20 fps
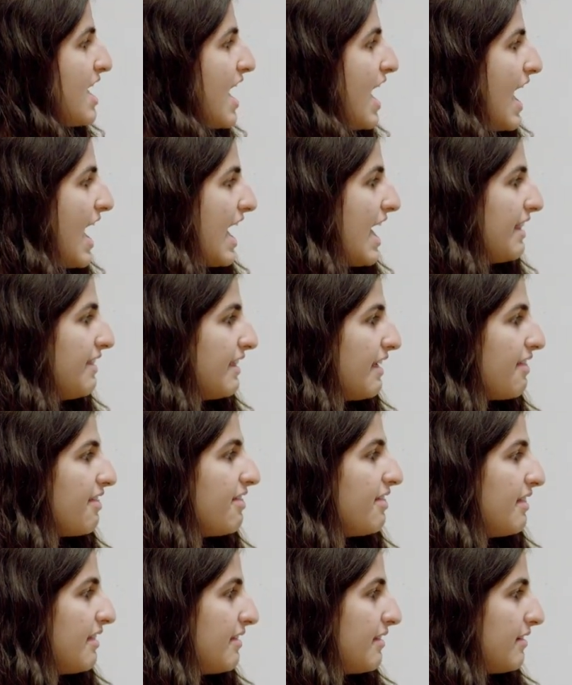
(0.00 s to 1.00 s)

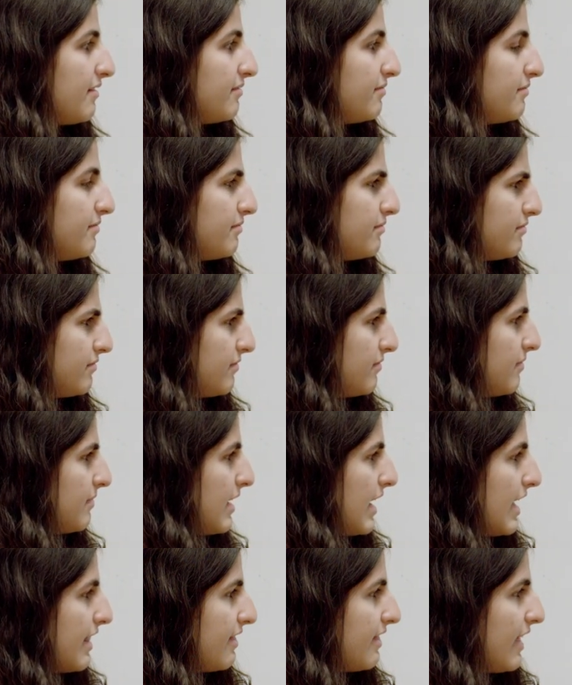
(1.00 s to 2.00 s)

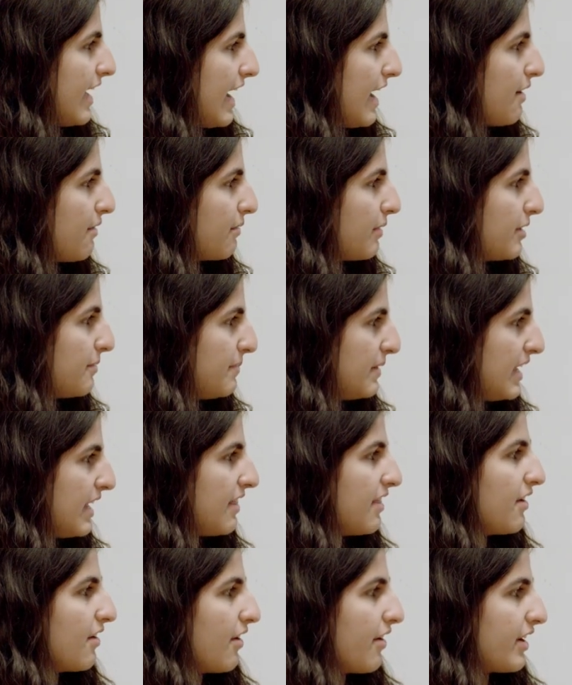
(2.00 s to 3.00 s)
And that would be
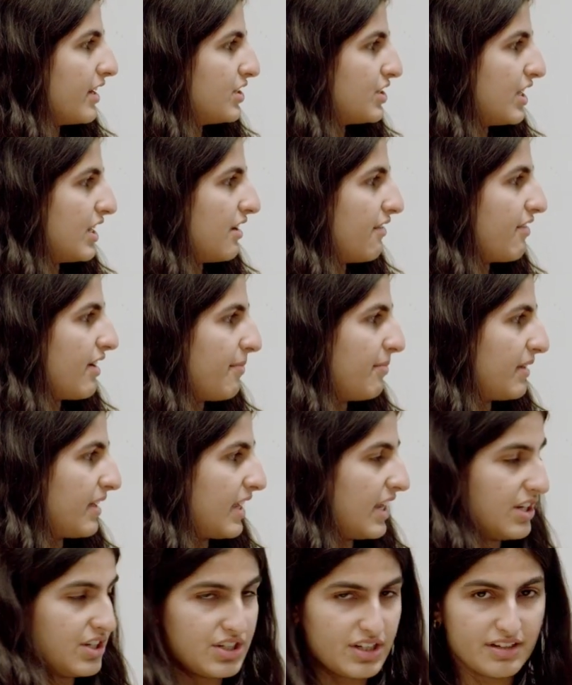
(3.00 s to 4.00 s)
the origin of
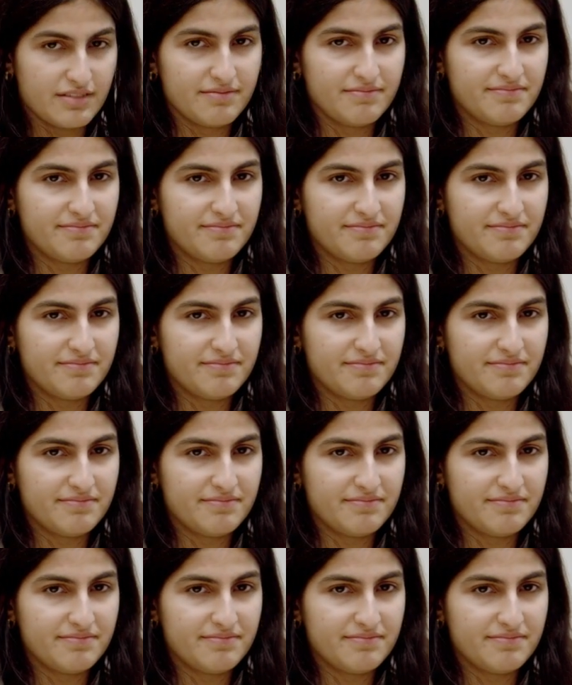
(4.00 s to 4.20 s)
replication.